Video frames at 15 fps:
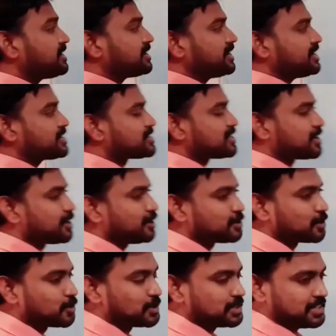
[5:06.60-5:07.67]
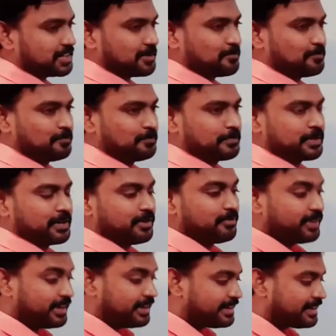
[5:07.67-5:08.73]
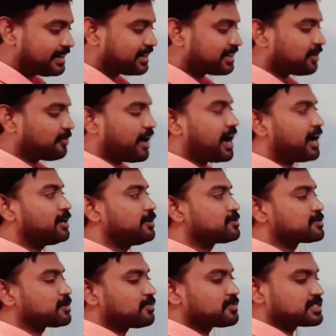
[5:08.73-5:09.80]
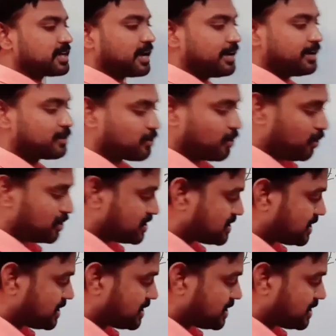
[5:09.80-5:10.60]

A is equal to root 3. We hear the values of sin cos.